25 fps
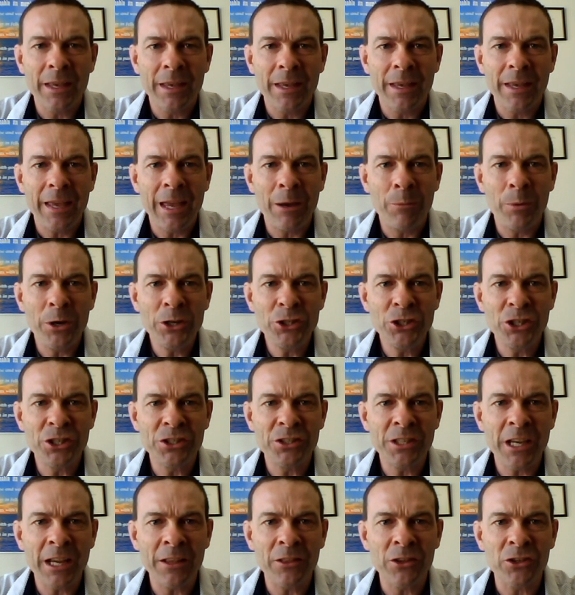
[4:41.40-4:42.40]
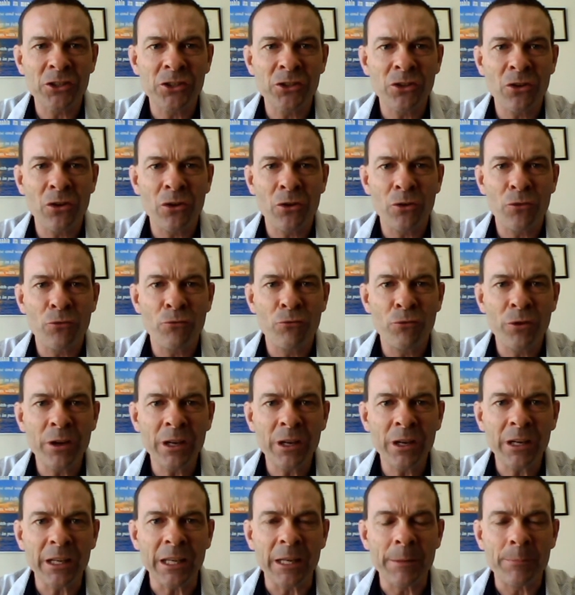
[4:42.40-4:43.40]
And when she sang the song,
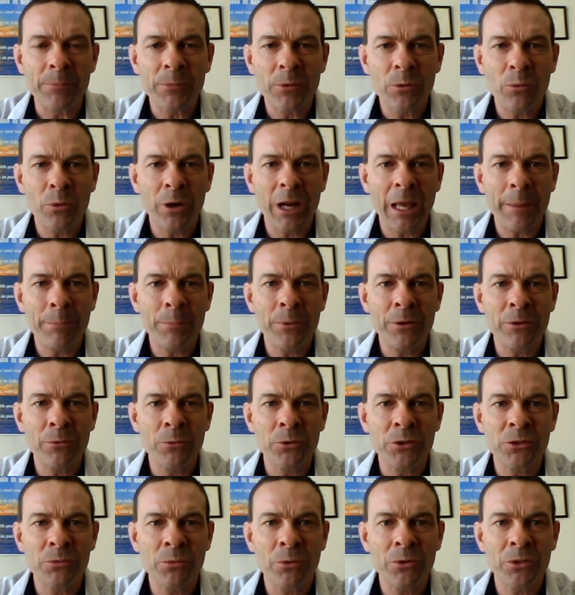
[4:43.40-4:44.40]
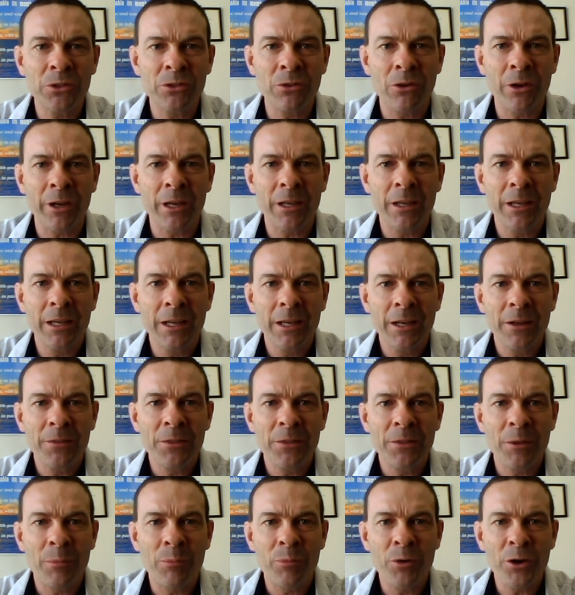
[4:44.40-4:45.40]
really, what happened was like
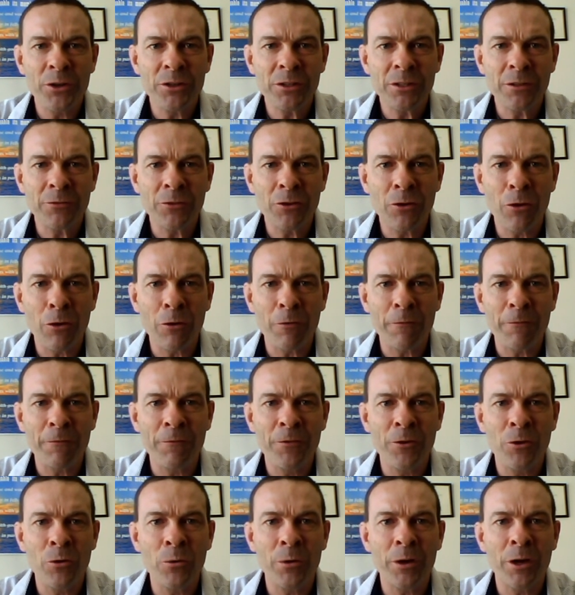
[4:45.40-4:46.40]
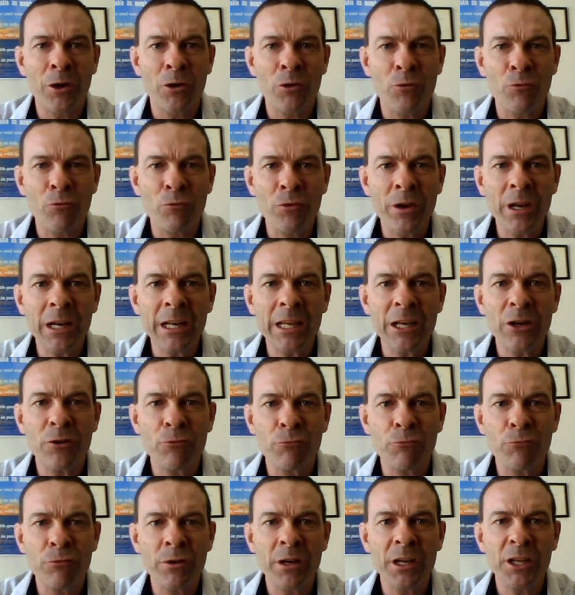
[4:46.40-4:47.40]
the presence of God fell in a really,
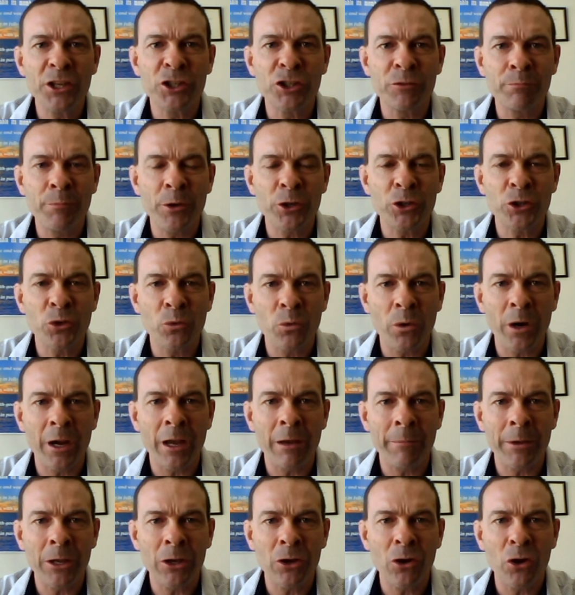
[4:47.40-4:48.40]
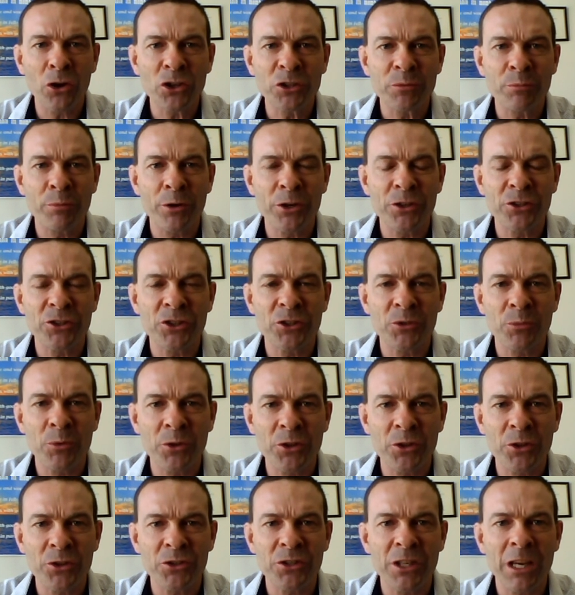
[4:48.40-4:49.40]
really special way. I mean, God's presence is with
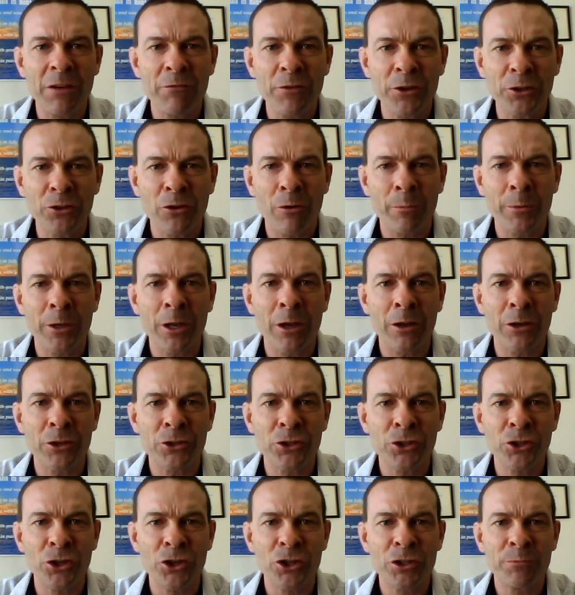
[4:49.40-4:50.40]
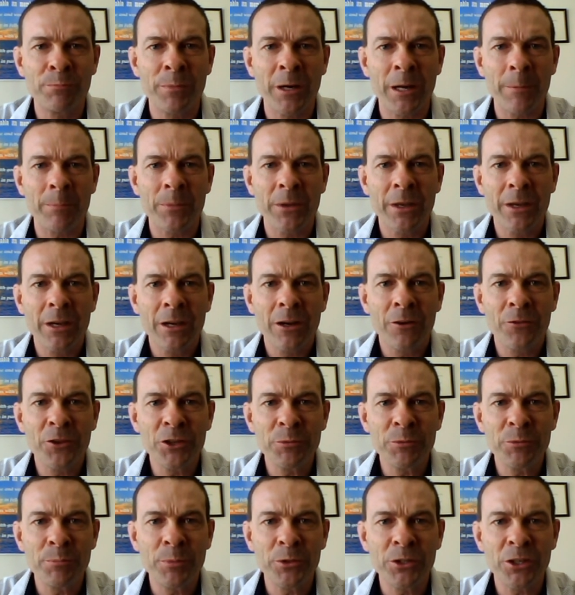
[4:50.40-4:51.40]
us every time we go to church, but on this
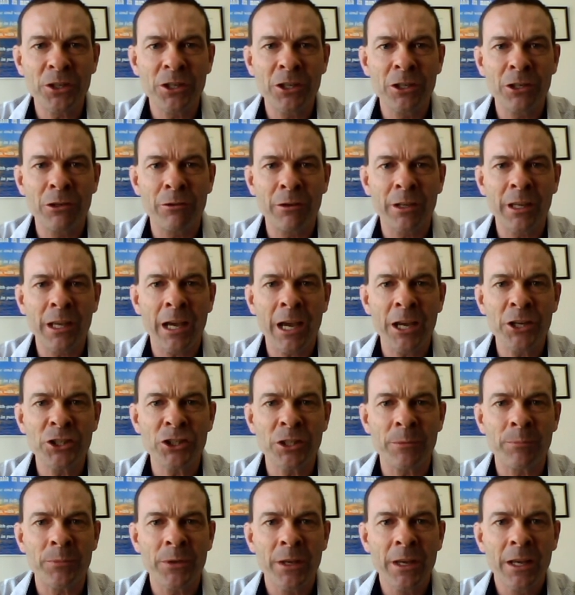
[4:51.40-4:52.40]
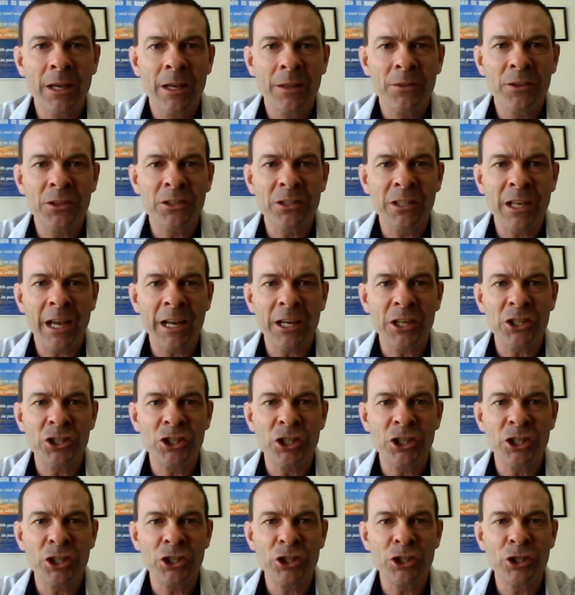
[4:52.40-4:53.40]
particular occasion, this lady,
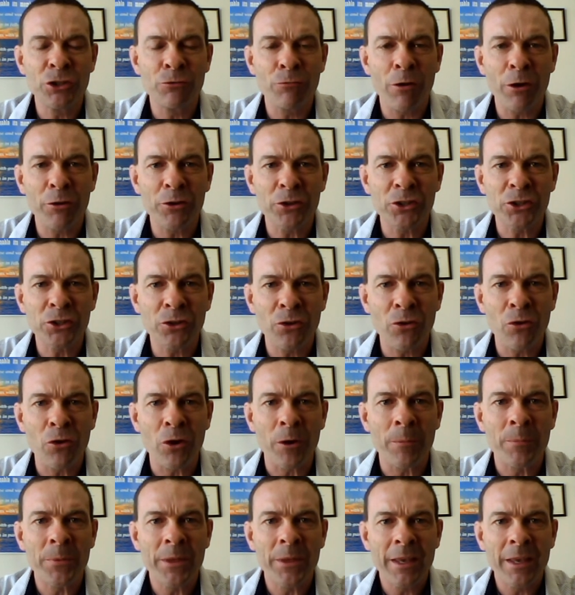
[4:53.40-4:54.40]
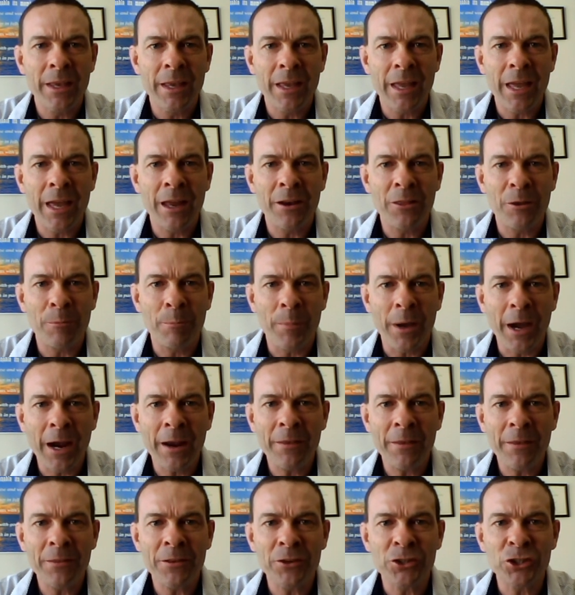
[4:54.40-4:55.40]
she wrote a song out of the
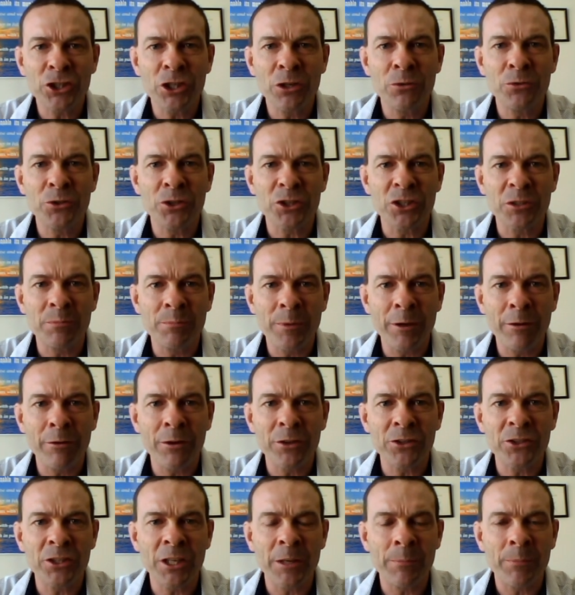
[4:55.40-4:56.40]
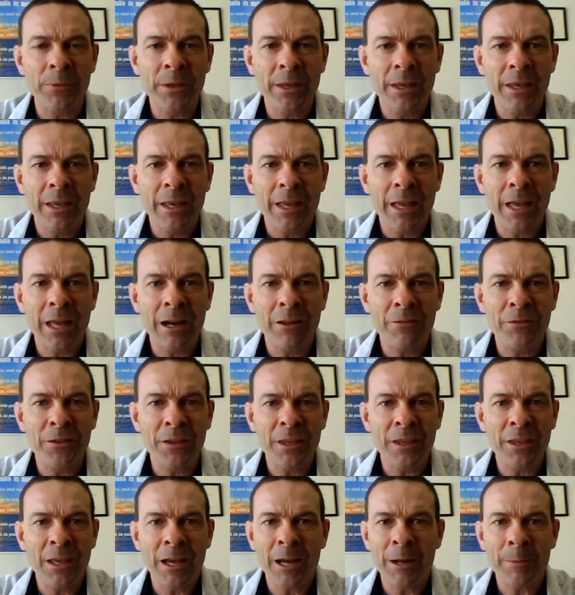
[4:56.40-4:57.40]
pain that she was experiencing, out of
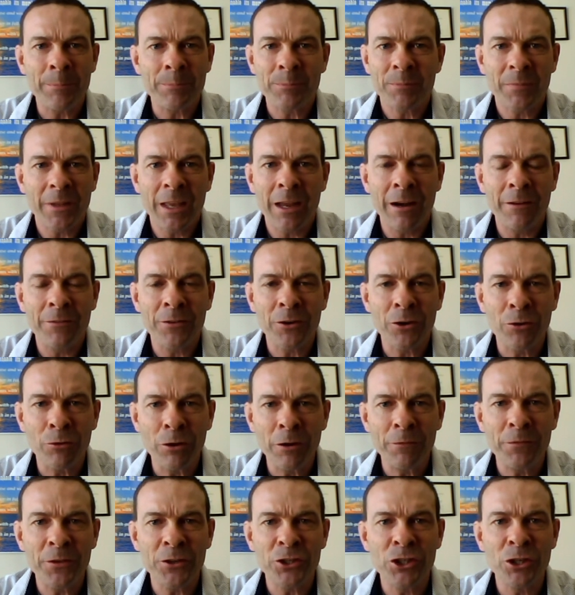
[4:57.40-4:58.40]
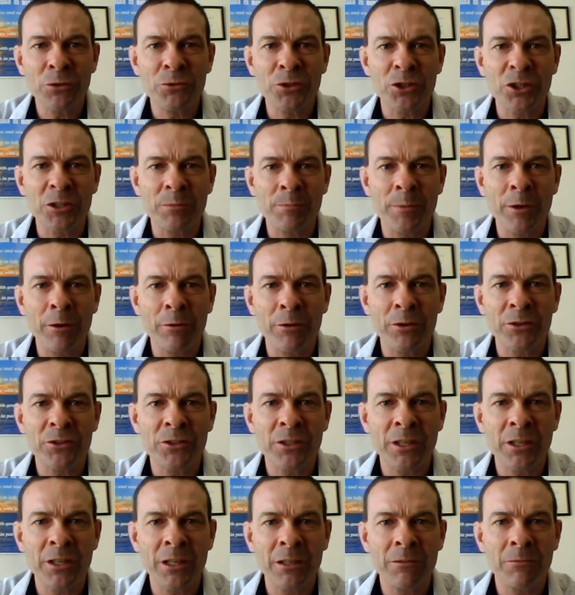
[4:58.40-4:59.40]
the grief that she was
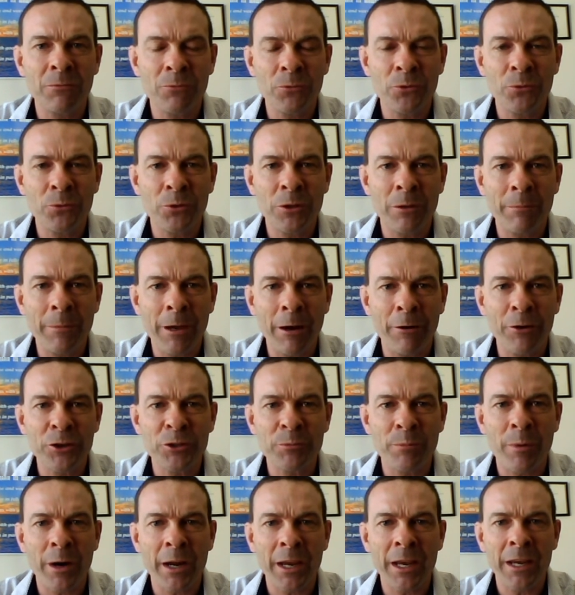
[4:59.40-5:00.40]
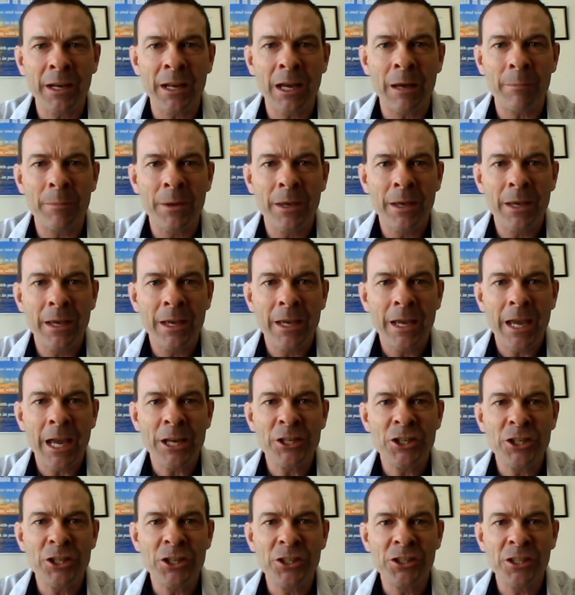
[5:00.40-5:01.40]
experiencing with a marriage breaking up. And
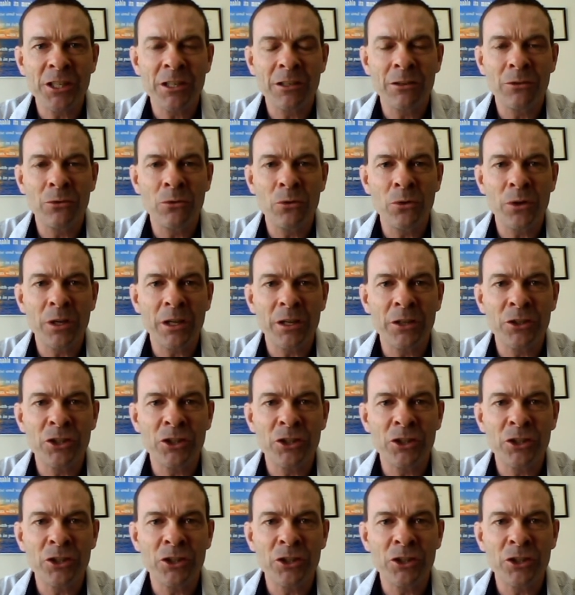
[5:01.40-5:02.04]
she said, Lord, in